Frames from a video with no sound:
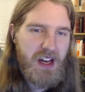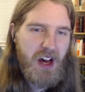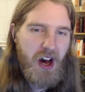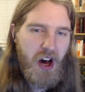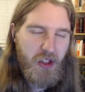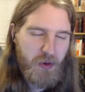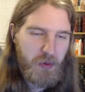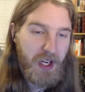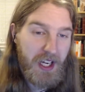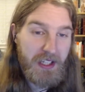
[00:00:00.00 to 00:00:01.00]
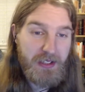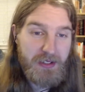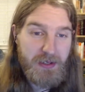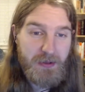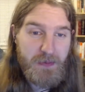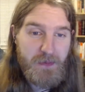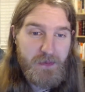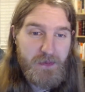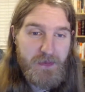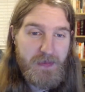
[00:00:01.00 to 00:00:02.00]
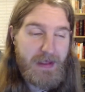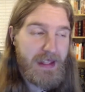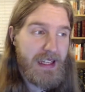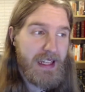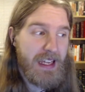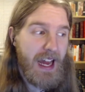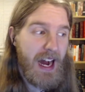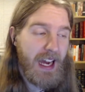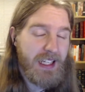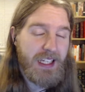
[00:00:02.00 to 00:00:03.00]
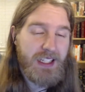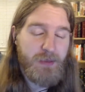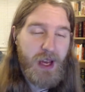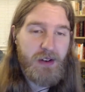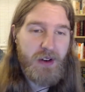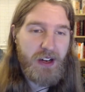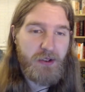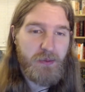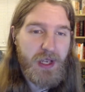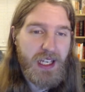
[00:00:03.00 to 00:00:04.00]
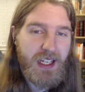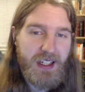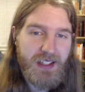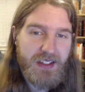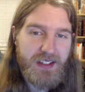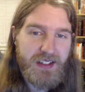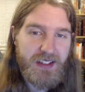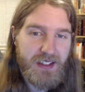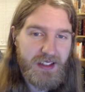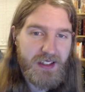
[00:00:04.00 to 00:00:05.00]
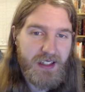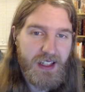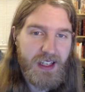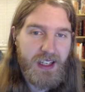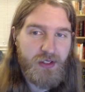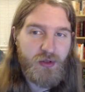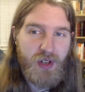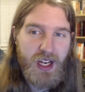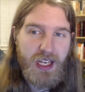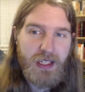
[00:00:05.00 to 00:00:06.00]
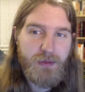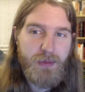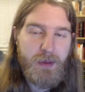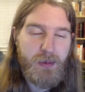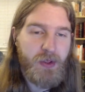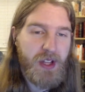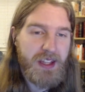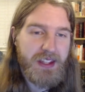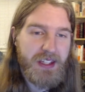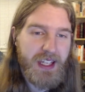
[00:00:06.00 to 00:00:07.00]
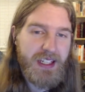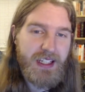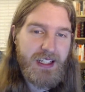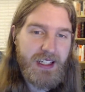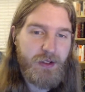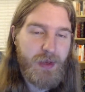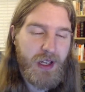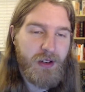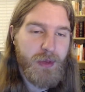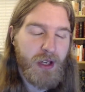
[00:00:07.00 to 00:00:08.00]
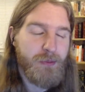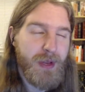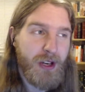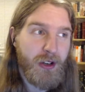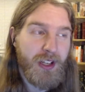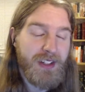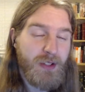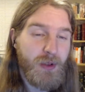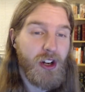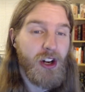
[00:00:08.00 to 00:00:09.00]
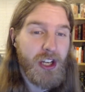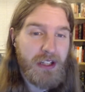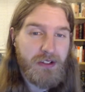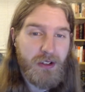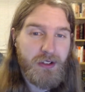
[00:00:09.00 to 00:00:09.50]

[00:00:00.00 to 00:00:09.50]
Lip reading: Otherwise, I think it's a bad route because he's right. People think that they need to go bigger and bigger and bigger because that's what audiences are